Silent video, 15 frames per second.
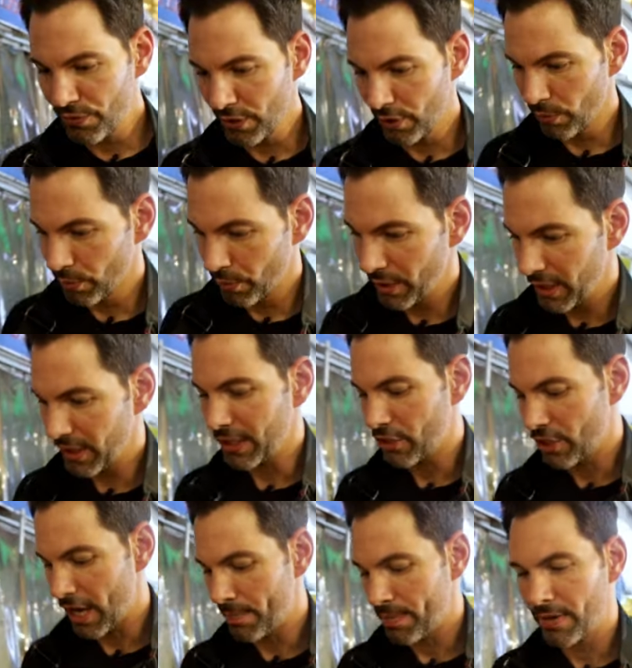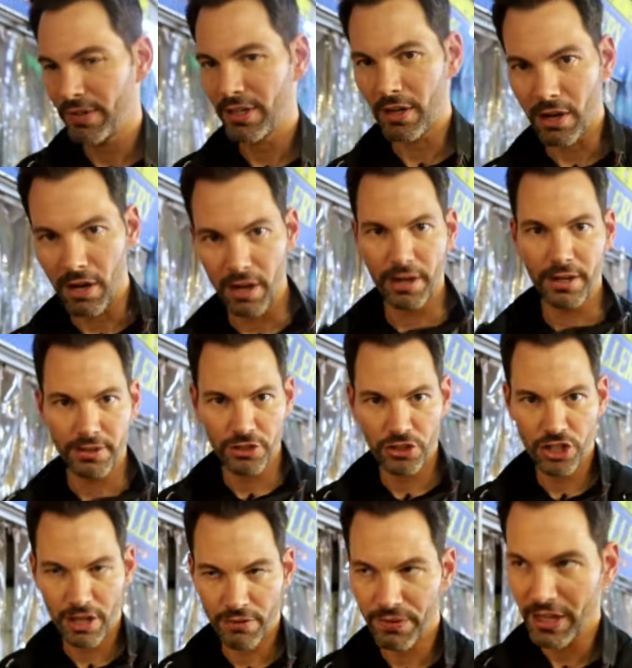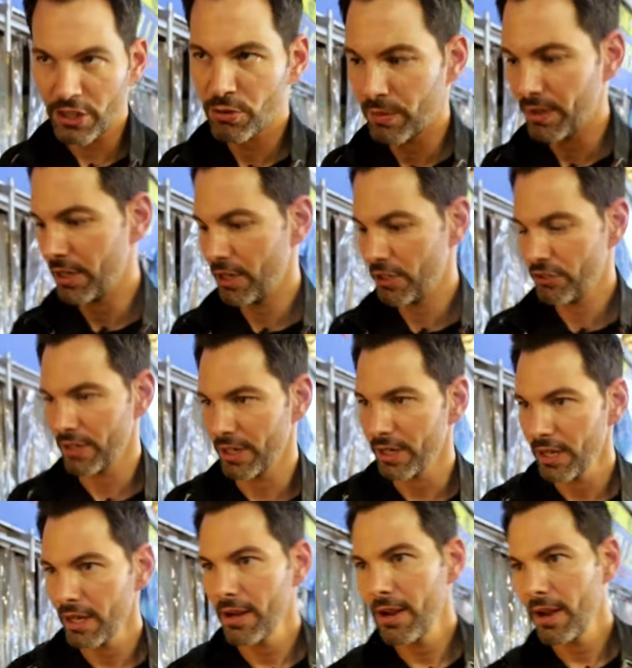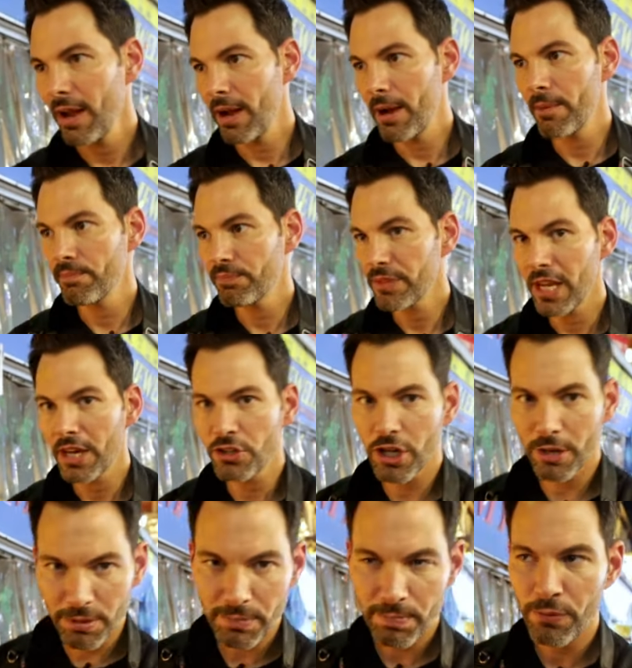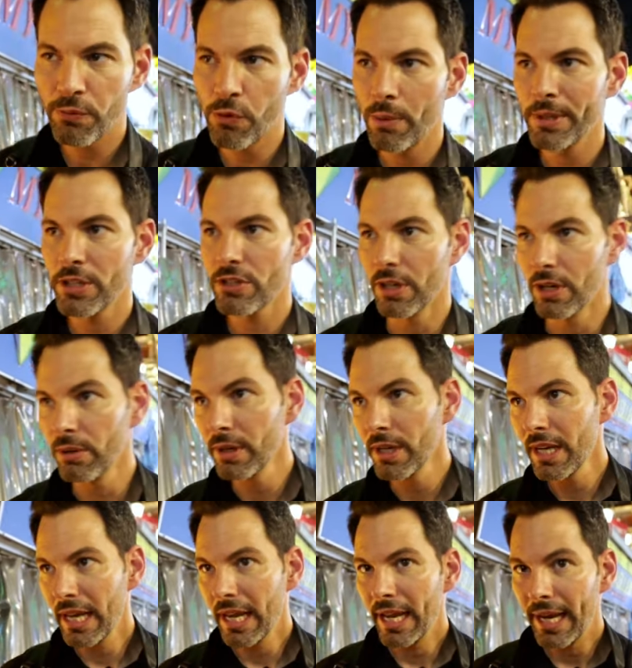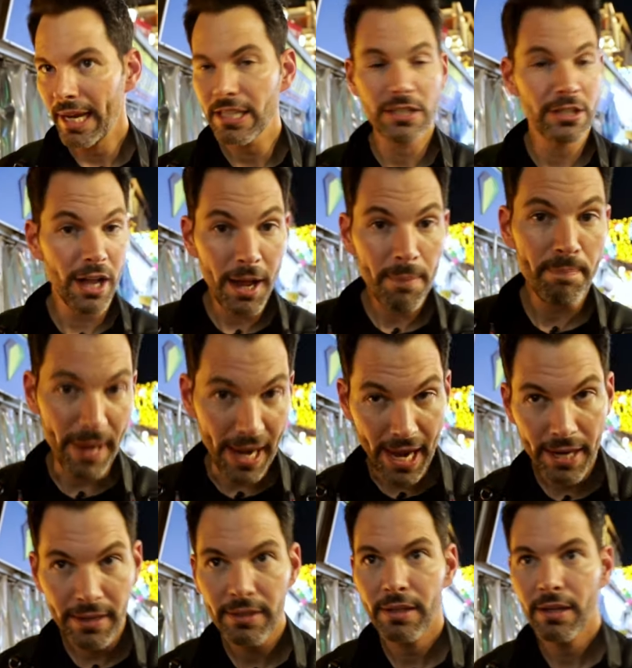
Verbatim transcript: feel really top heavy on the GFX 100. Um, in terms of performance, though, it's not bad.